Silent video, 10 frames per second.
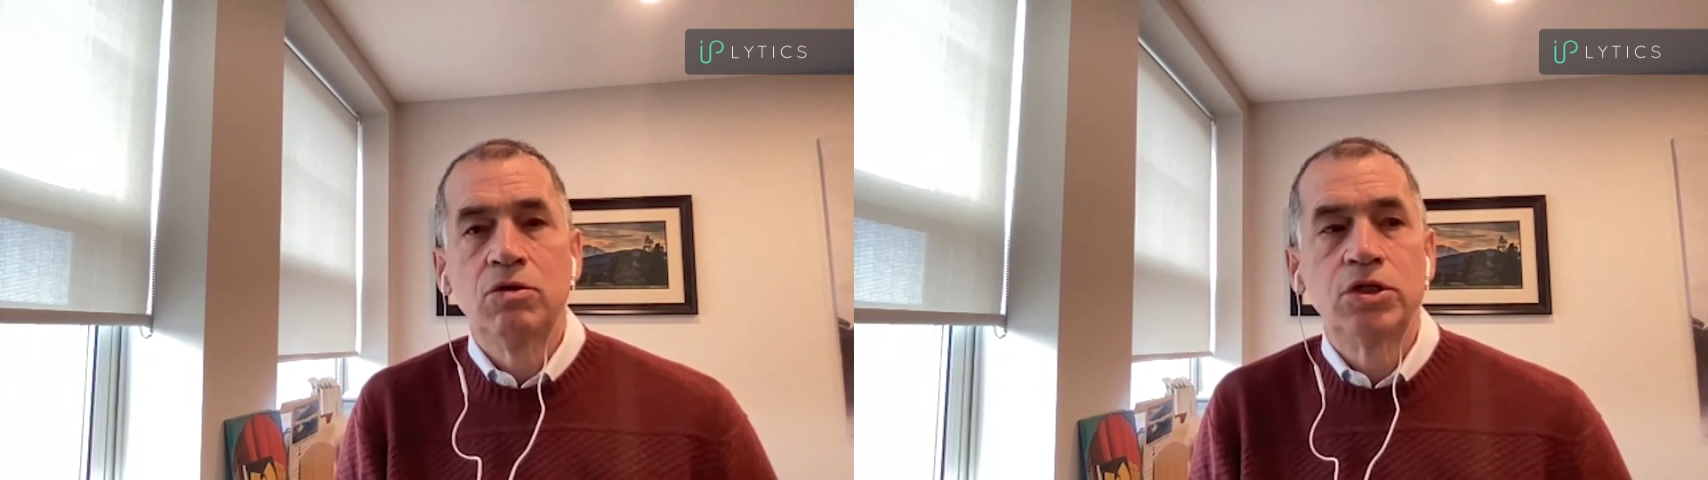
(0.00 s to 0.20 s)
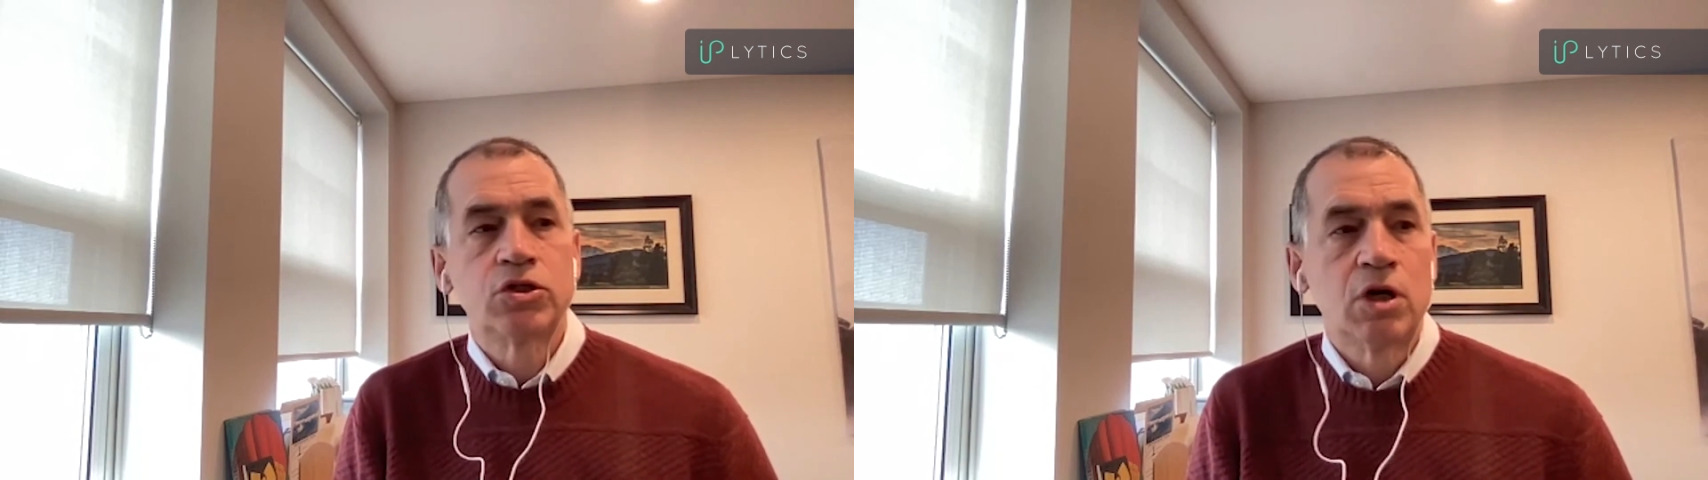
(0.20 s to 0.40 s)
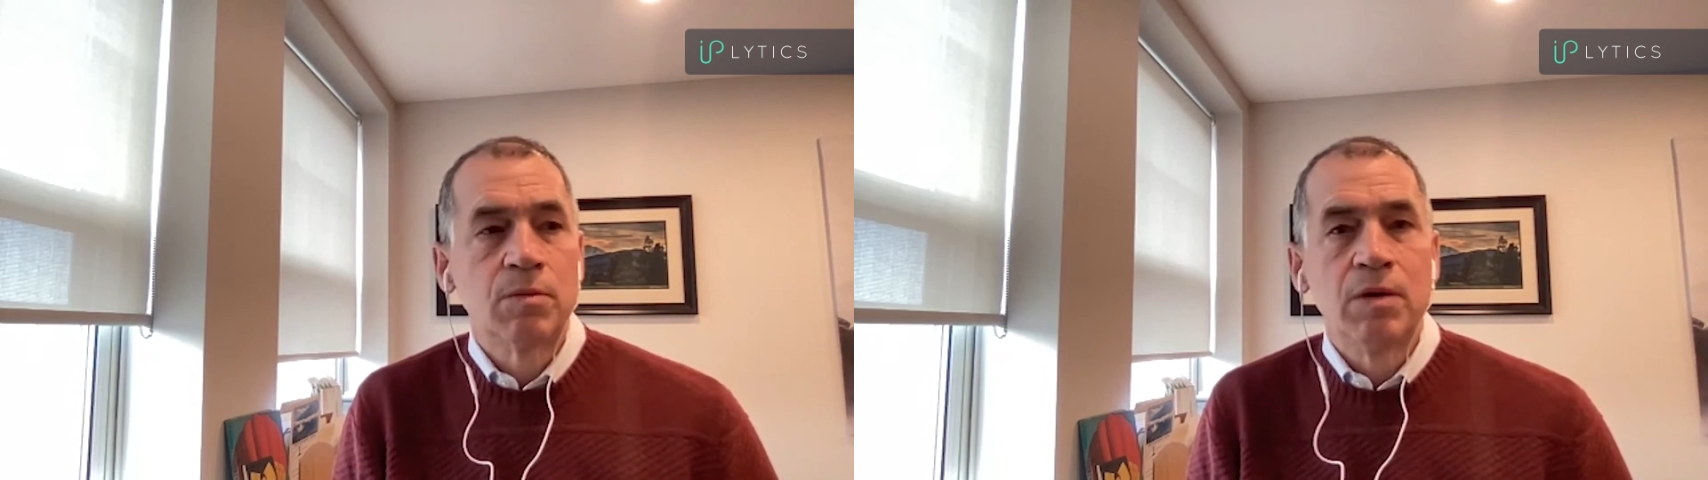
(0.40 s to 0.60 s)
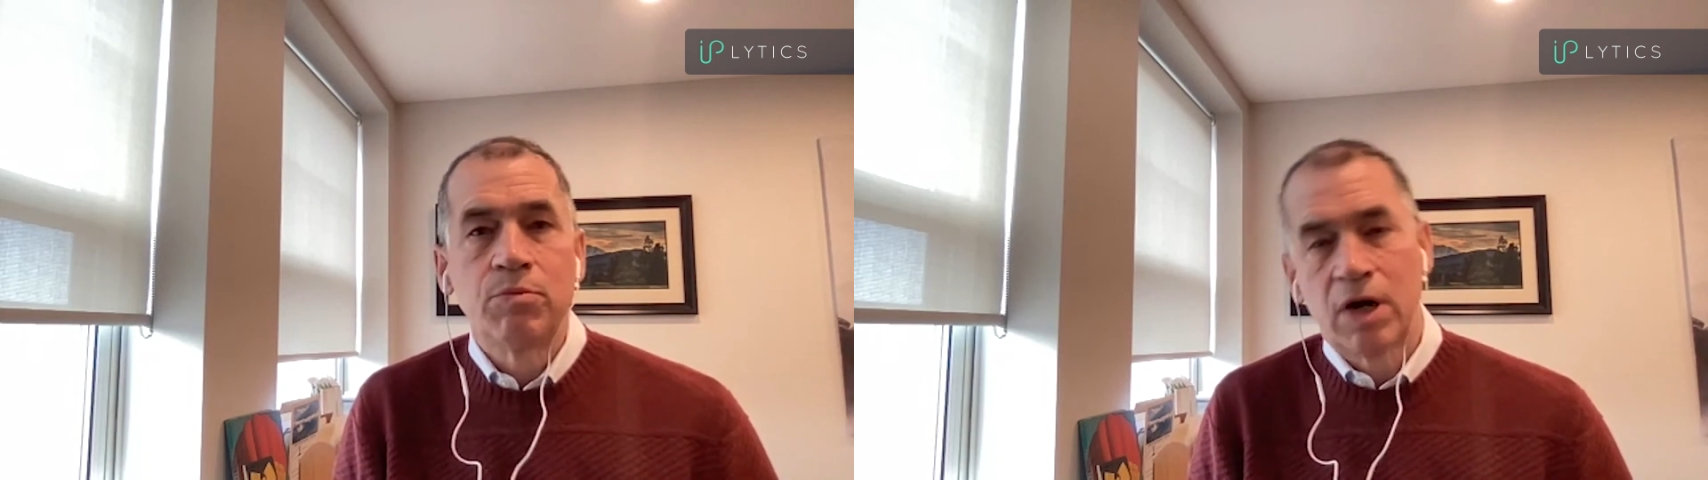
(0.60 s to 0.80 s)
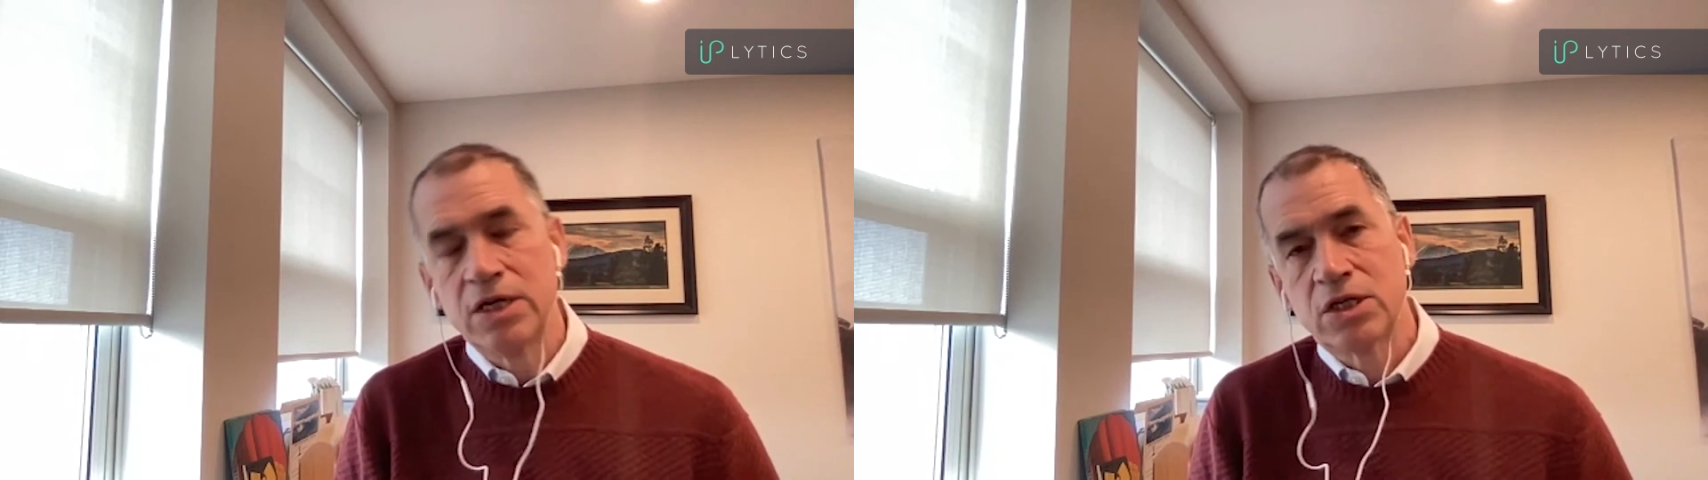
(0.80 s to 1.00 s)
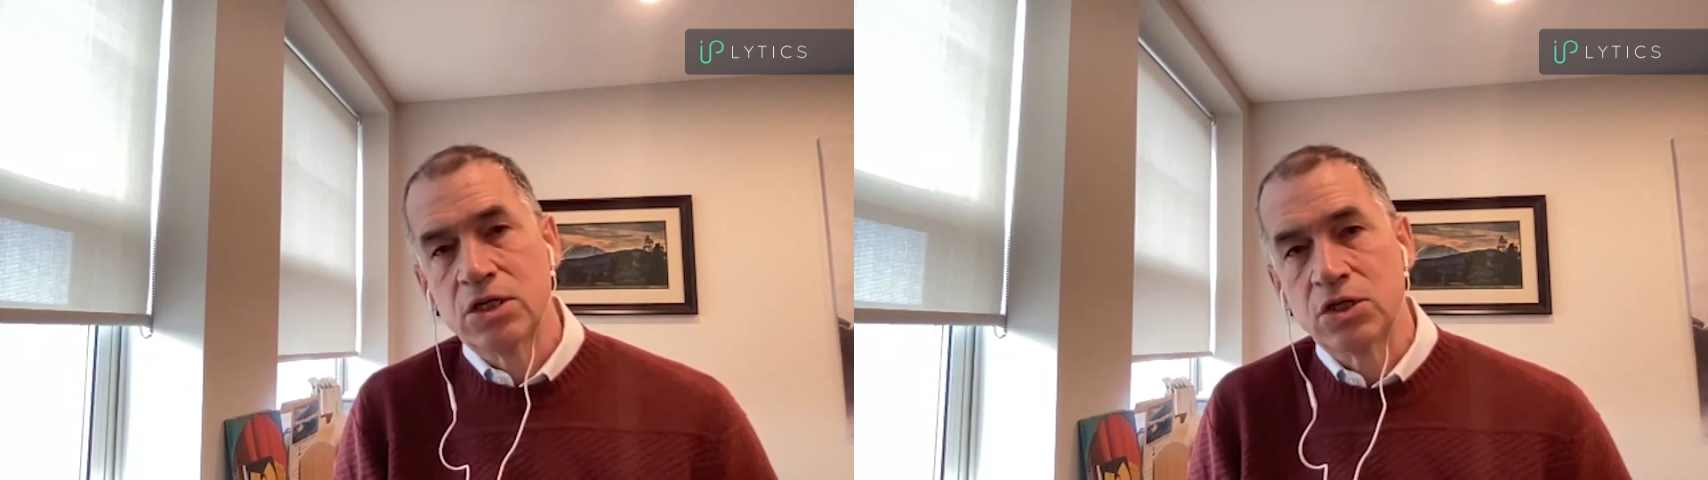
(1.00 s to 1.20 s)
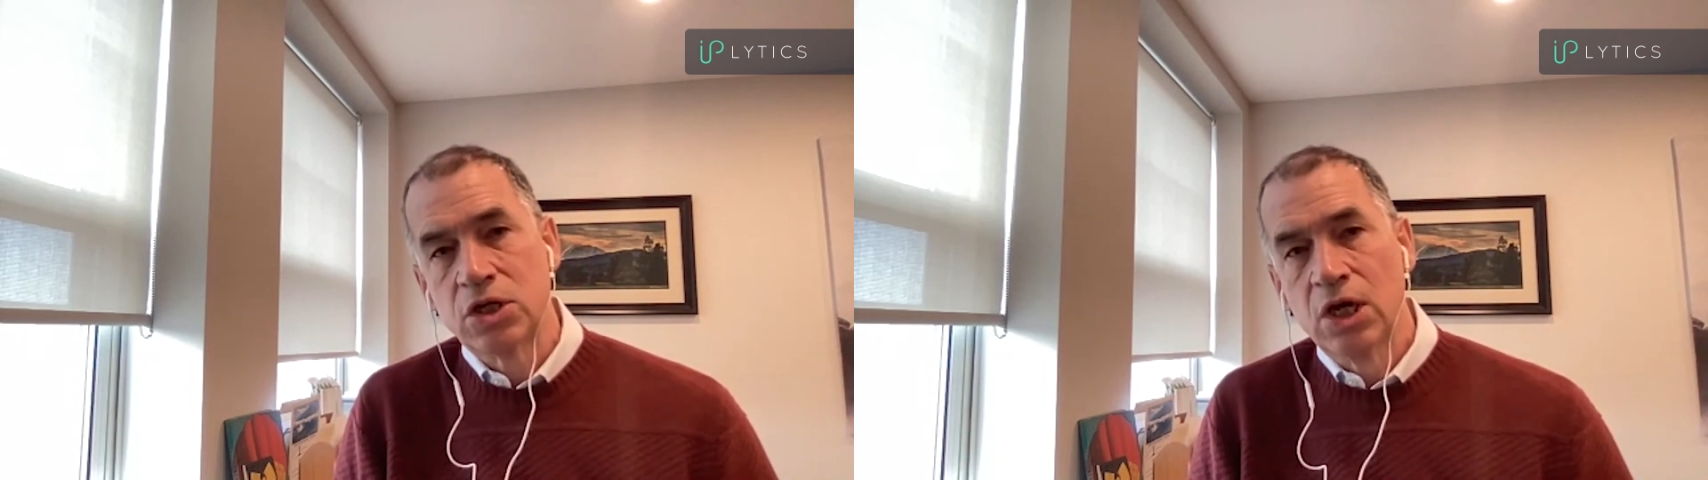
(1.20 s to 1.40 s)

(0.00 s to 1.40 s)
determine prices